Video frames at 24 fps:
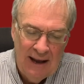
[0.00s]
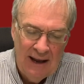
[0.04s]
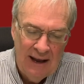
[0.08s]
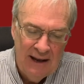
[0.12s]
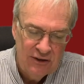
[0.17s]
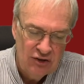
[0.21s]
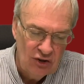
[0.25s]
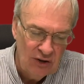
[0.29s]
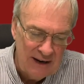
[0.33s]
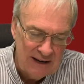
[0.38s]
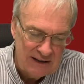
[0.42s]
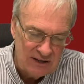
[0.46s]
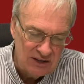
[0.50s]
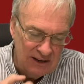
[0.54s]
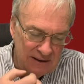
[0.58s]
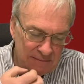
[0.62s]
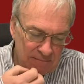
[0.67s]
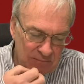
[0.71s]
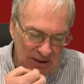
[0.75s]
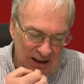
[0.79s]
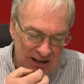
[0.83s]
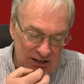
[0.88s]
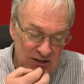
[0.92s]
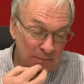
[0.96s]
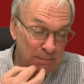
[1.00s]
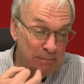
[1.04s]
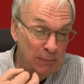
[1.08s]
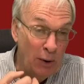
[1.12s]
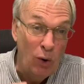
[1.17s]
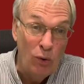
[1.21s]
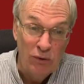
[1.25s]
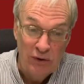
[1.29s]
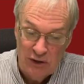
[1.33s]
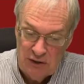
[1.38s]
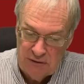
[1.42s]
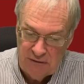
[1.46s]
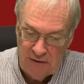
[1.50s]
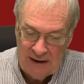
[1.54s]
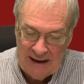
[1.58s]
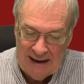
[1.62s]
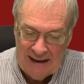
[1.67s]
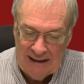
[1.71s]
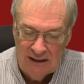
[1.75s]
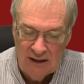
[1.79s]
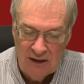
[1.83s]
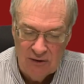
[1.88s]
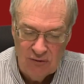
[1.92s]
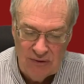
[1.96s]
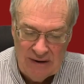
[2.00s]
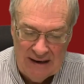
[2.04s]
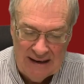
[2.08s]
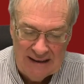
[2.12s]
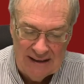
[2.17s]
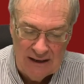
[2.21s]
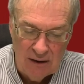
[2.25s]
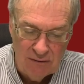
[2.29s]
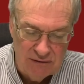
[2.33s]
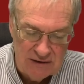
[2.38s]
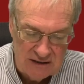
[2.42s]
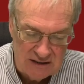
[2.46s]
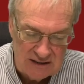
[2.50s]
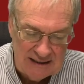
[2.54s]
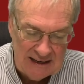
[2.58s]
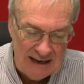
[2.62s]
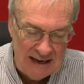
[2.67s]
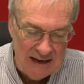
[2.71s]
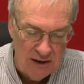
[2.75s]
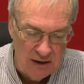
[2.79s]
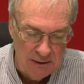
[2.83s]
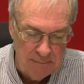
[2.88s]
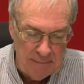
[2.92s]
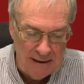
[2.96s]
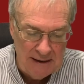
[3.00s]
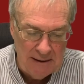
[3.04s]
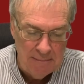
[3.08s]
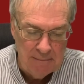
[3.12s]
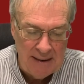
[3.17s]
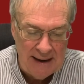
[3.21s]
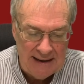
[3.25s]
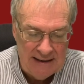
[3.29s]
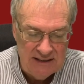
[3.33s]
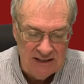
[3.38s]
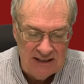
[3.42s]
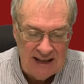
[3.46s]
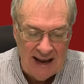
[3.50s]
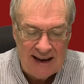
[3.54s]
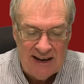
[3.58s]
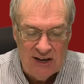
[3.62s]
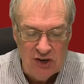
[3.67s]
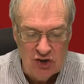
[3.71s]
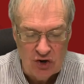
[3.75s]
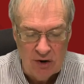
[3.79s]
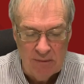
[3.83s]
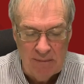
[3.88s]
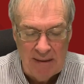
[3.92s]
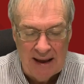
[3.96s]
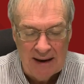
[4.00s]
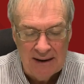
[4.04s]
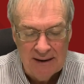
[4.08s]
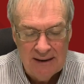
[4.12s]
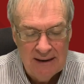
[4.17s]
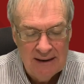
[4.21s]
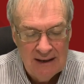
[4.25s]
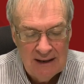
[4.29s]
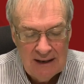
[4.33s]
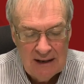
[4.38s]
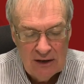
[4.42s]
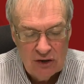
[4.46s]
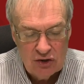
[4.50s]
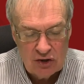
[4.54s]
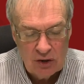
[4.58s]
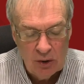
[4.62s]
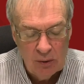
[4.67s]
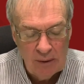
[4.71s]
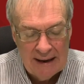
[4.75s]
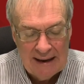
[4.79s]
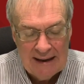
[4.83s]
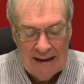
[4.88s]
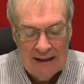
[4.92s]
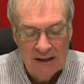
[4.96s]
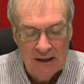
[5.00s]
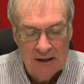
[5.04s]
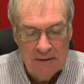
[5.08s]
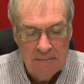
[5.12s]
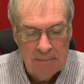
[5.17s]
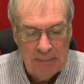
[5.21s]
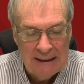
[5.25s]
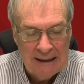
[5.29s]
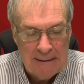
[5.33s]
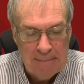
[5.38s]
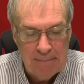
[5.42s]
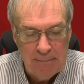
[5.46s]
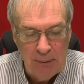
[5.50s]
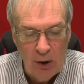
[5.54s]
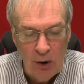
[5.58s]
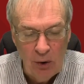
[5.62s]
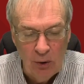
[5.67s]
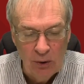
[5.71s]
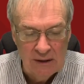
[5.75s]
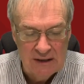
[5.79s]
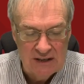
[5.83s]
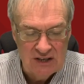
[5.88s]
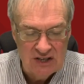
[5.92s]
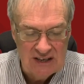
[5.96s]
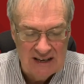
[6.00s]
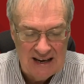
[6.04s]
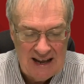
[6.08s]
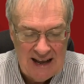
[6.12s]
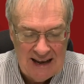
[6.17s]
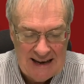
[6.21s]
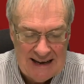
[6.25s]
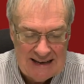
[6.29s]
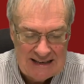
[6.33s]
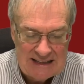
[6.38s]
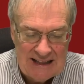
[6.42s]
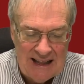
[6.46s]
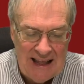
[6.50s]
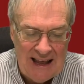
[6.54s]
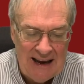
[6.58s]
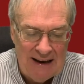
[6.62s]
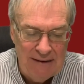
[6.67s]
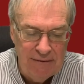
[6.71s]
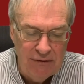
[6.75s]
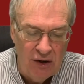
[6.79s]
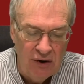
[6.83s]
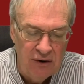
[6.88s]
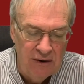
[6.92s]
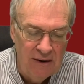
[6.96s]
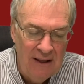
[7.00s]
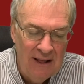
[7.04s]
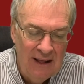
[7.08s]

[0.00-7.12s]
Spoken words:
So that's a bonus for England, really. Obviously, he'd have been a main danger man. So England play Poland tonight. It's live on